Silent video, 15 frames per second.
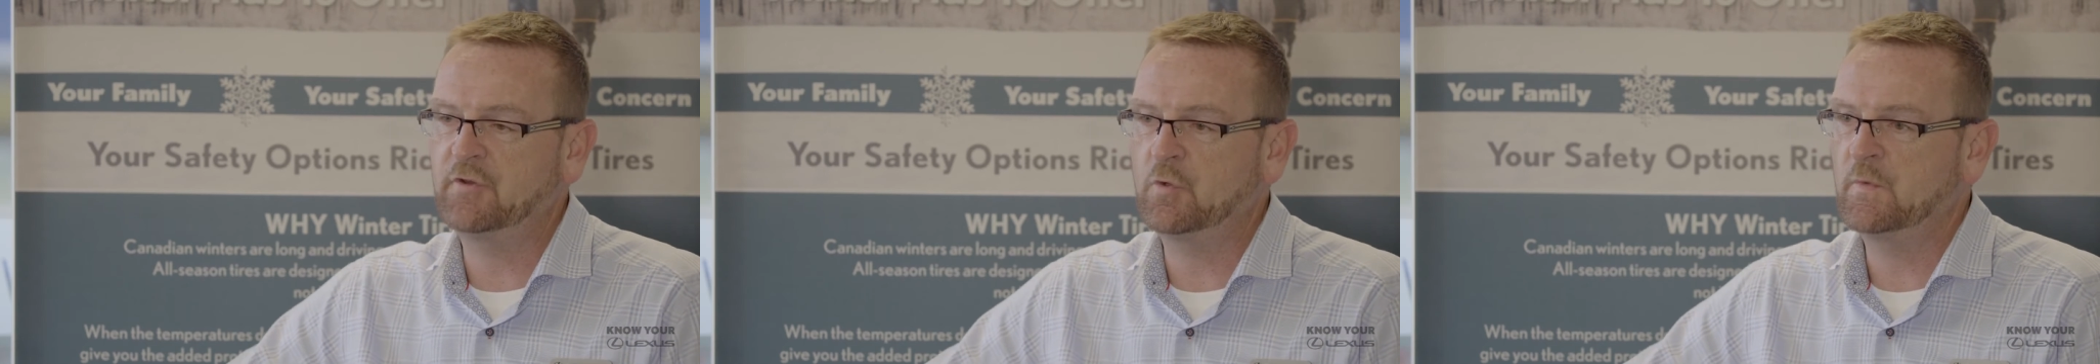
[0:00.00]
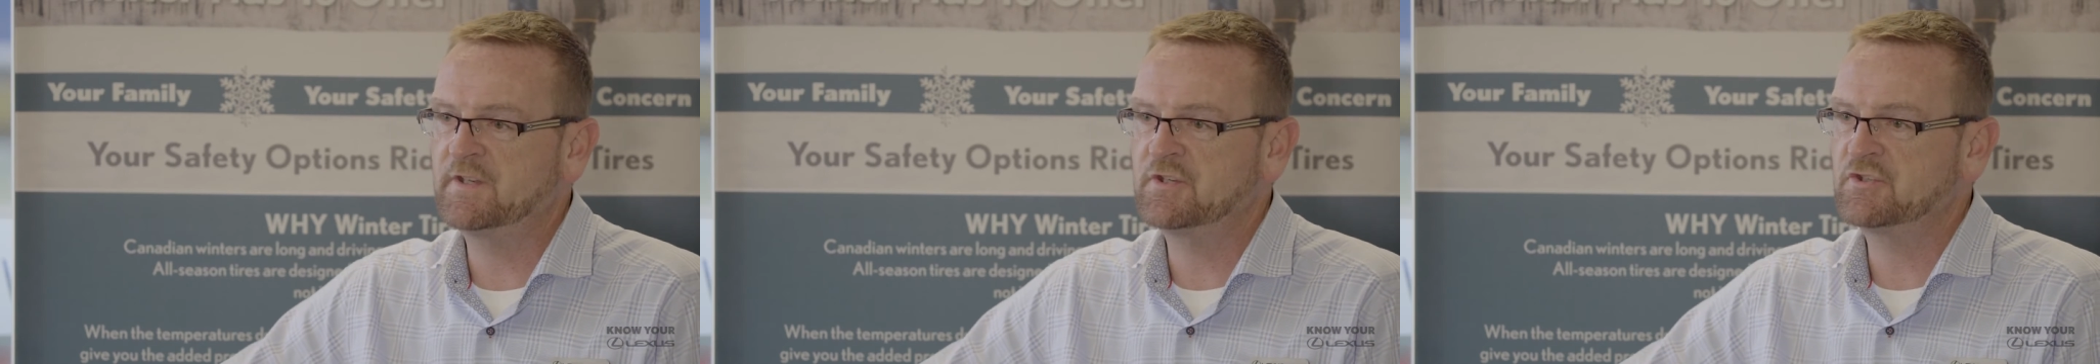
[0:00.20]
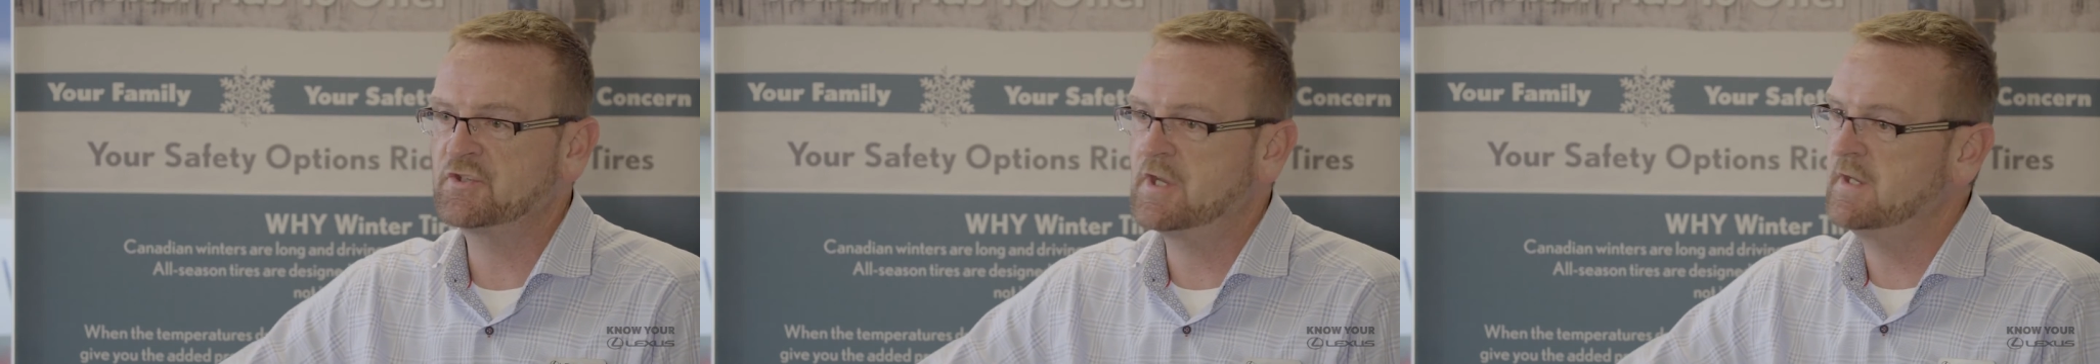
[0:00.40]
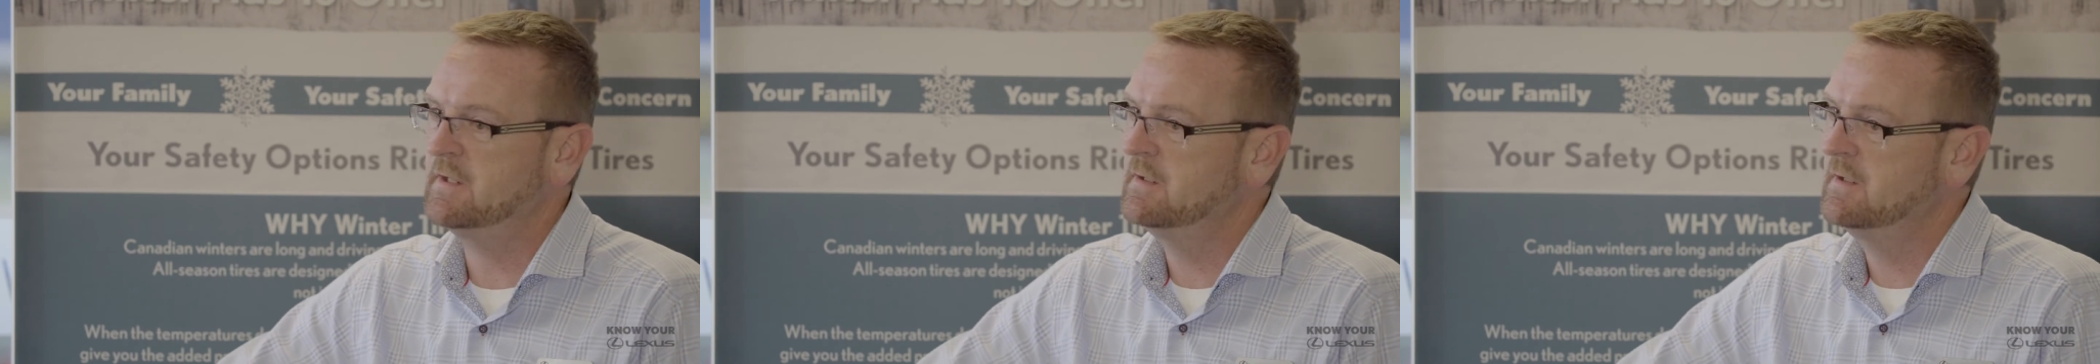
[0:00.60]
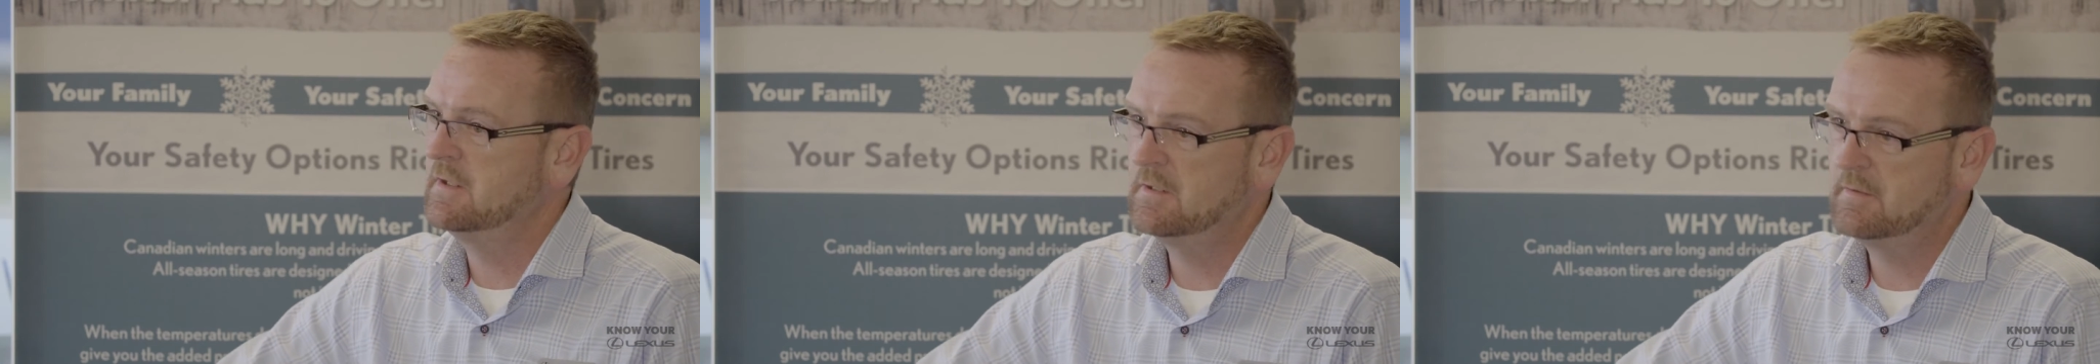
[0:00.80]
your winters
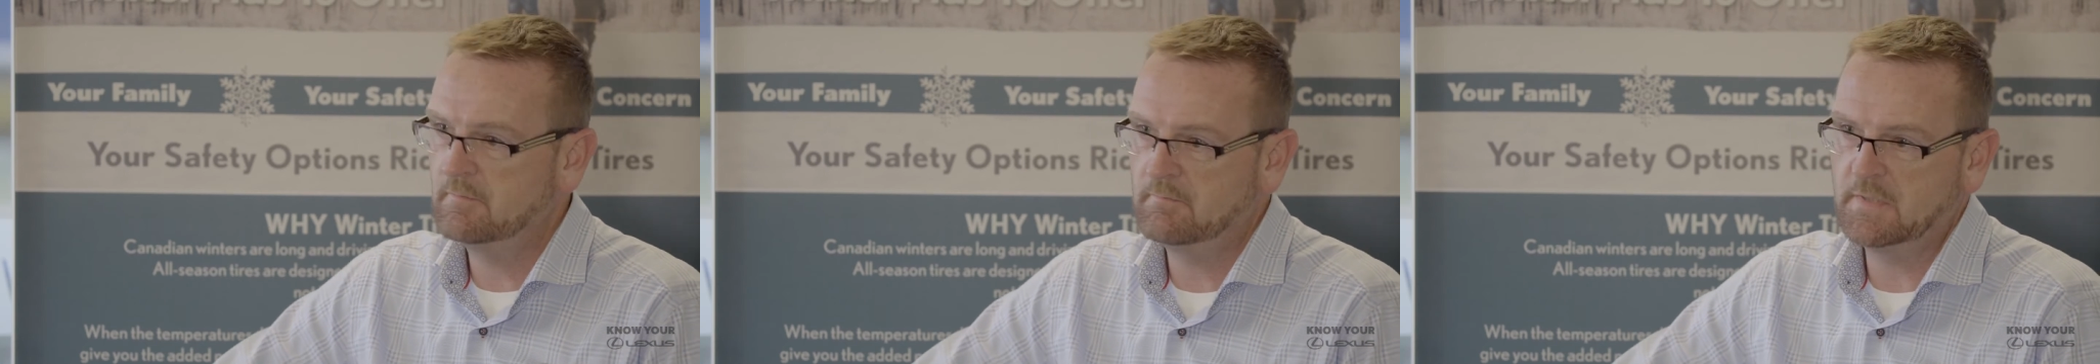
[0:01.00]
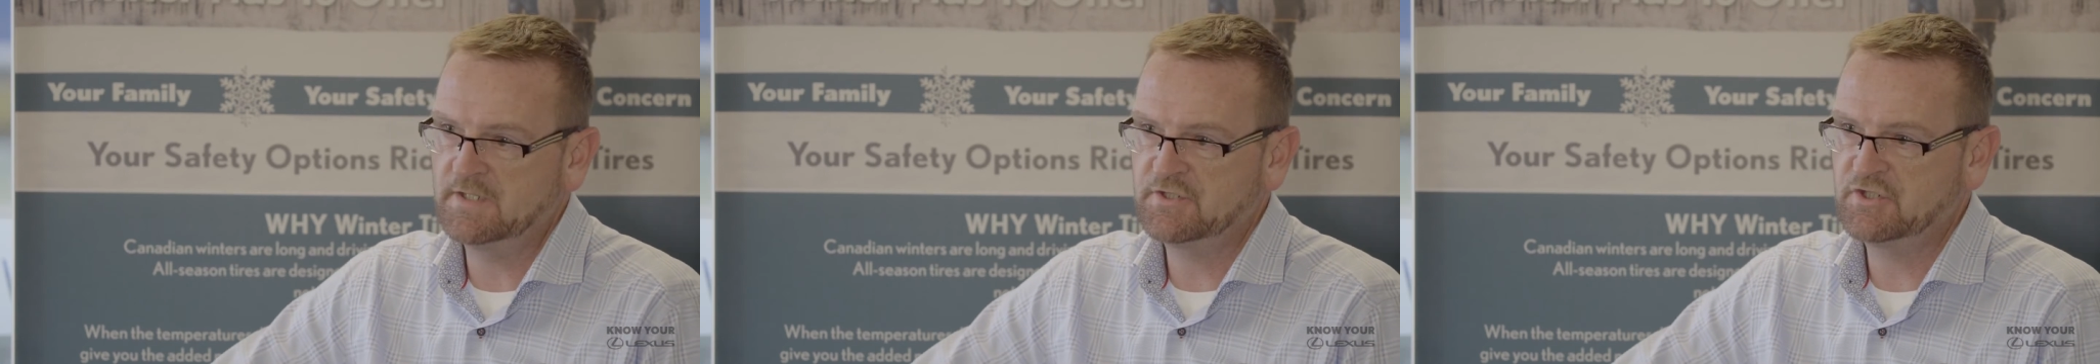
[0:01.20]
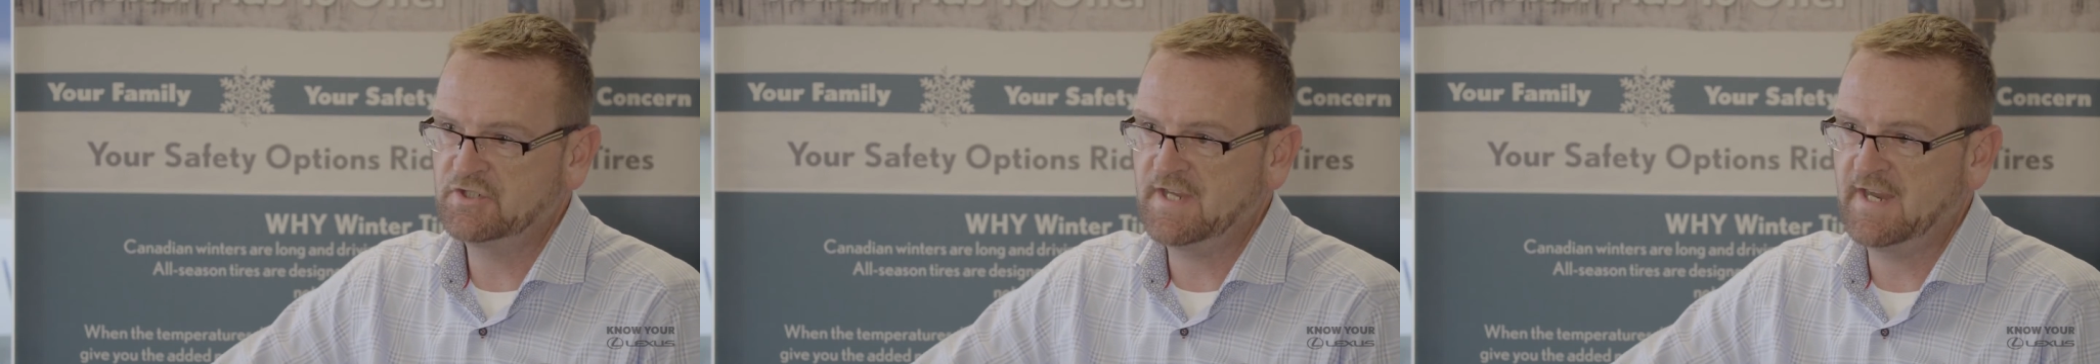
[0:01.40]
on, much